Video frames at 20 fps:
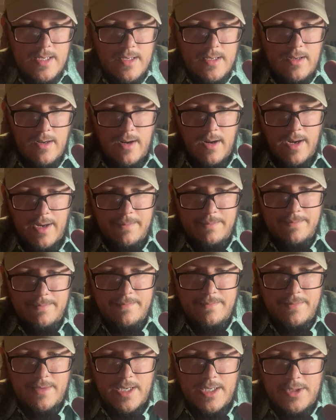All right,
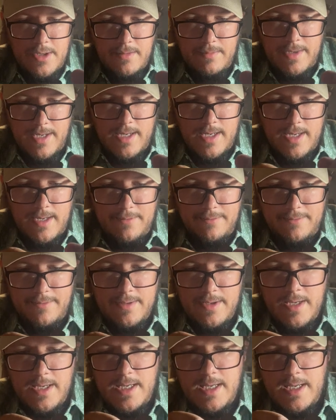that should be enough.
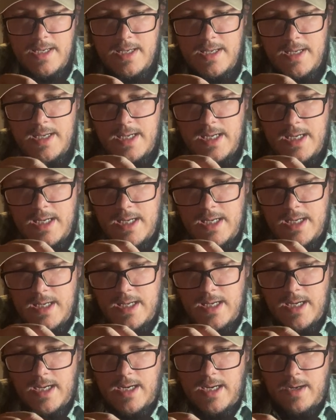
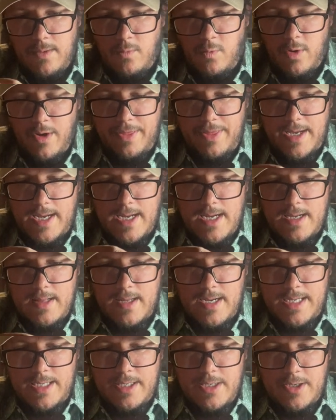One thing I
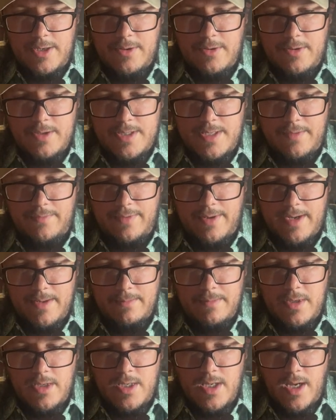like to do is if
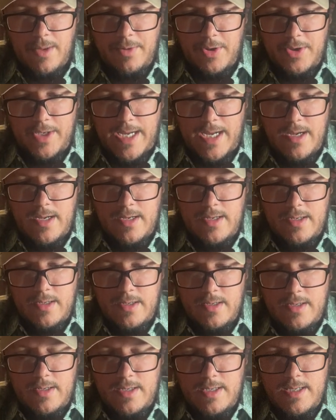I'm double
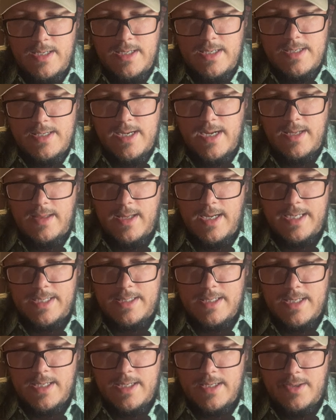down, is I like
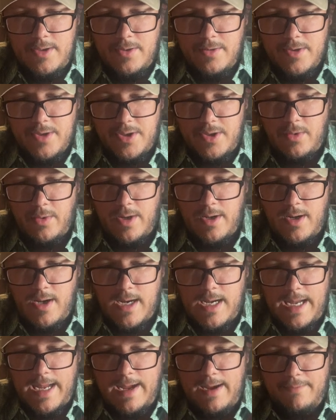to do a square
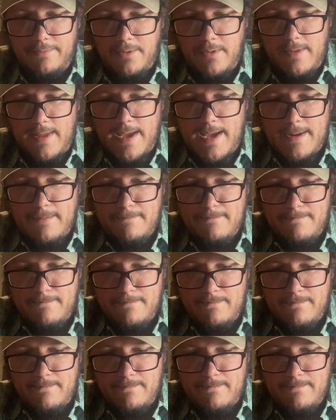knot after that and